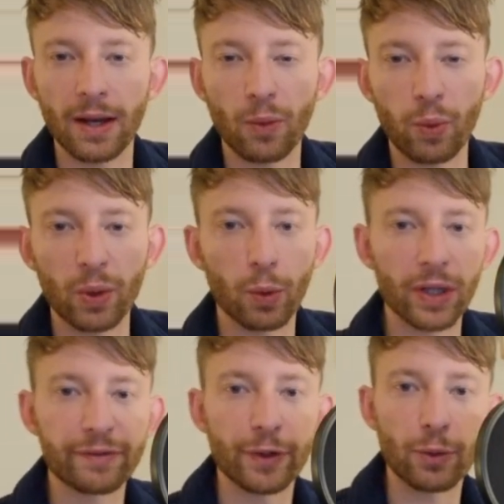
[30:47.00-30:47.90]
will
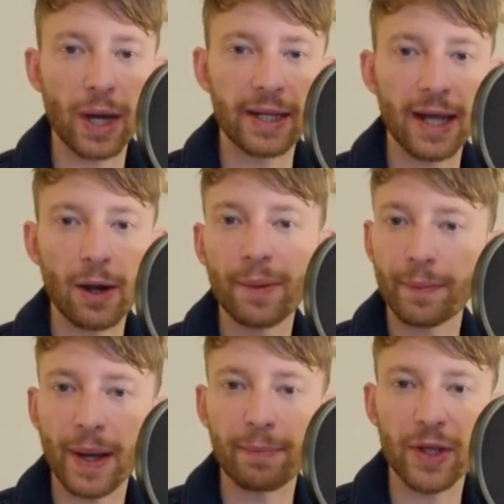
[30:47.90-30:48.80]
work for you right now.
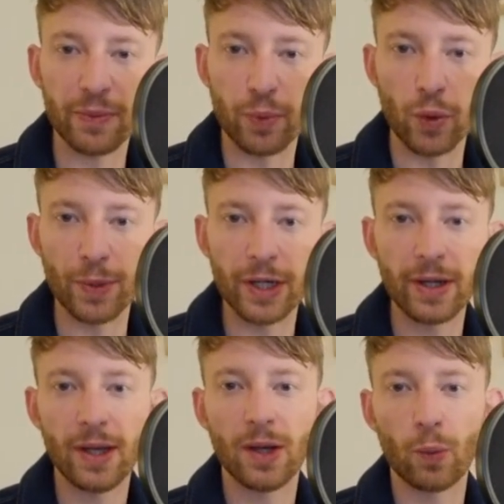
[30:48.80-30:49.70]
I'm not a boomer.
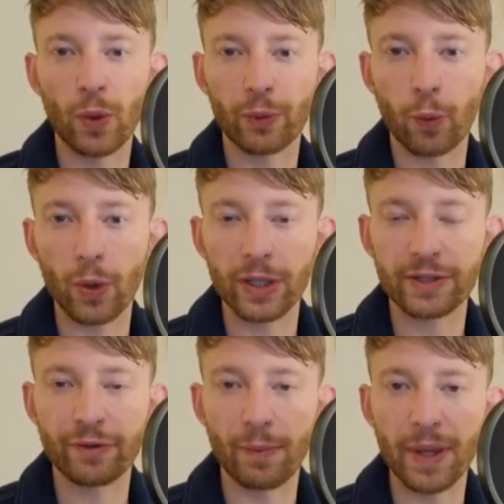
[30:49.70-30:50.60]
What
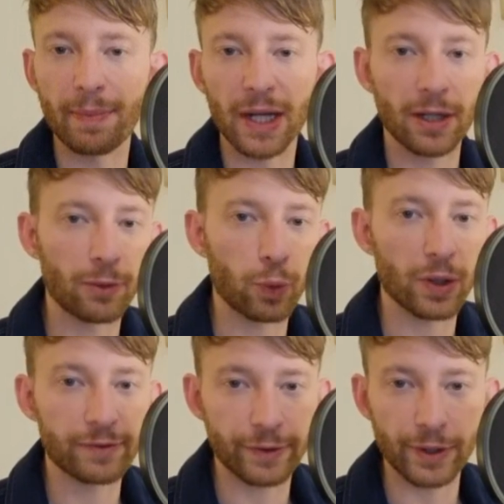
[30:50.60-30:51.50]
worked for me might not
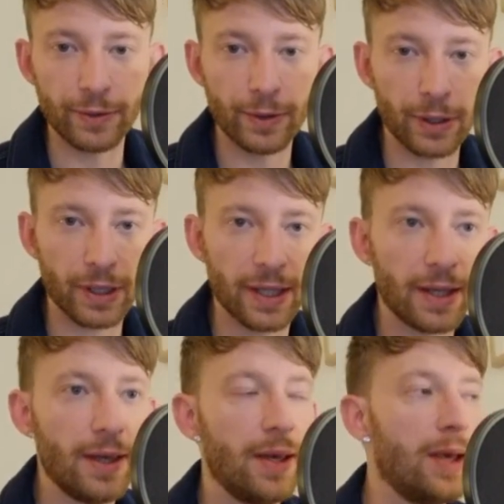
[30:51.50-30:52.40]
work for you, okay?
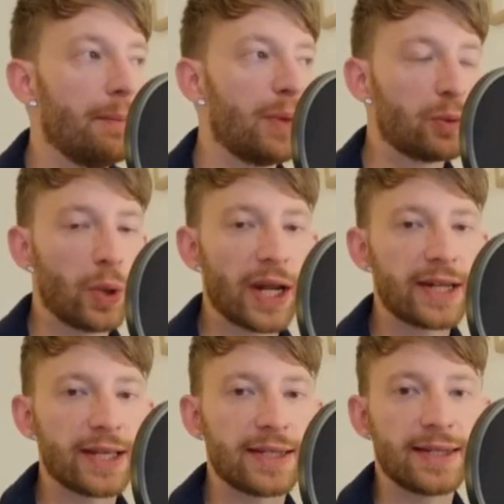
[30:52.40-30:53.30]
But what I
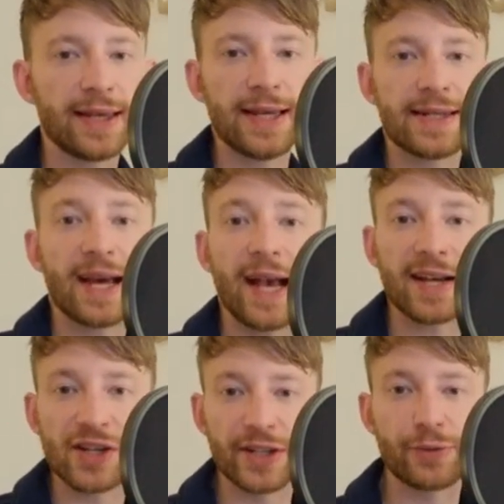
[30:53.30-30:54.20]
did is I
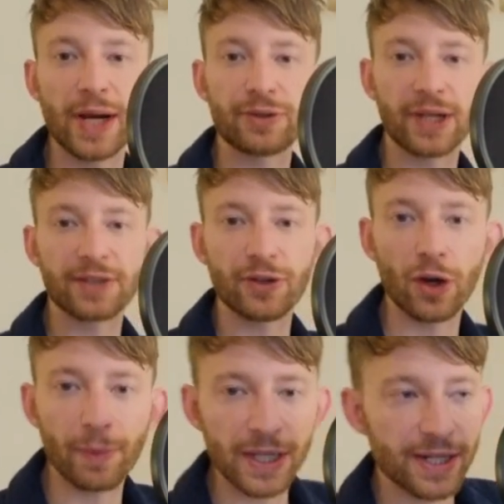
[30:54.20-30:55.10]
actually tried to get to
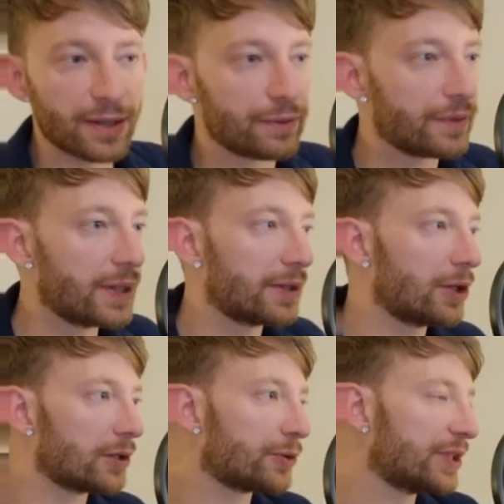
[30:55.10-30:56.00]
know myself. Like,
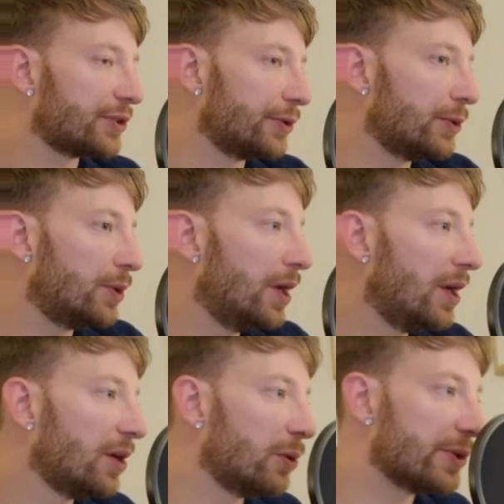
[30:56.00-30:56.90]
contrary to you,
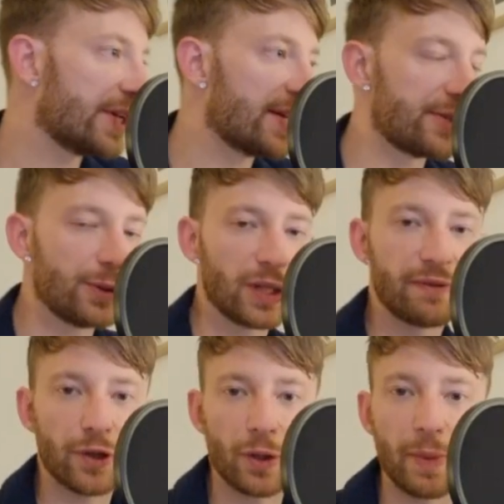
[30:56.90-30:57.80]
who says you live
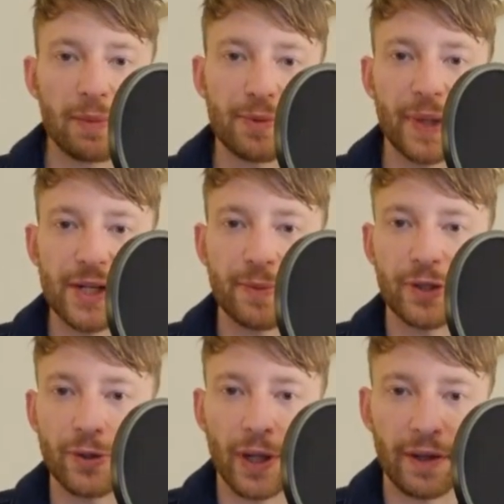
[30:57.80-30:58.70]
in your mom's basement,
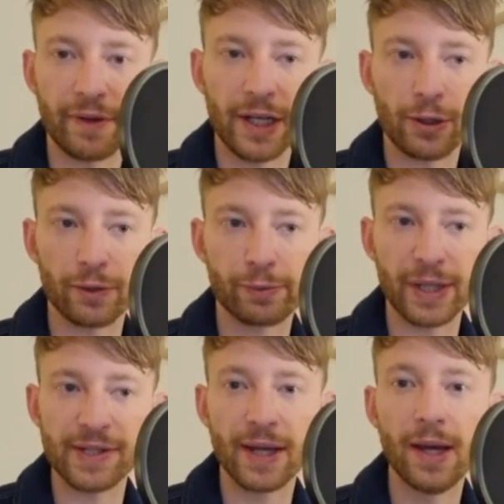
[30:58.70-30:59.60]
you don't have any
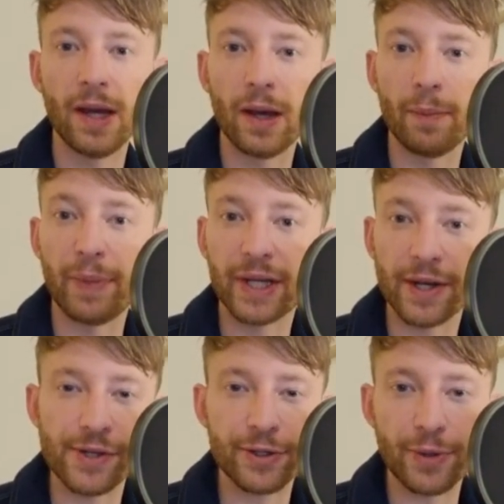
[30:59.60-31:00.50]
girlfriends
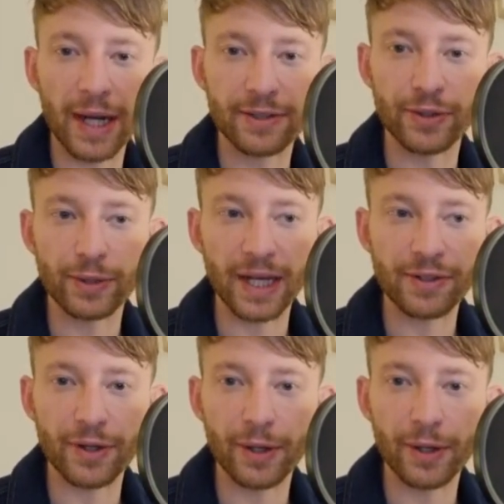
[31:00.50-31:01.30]
because you're trying to get to know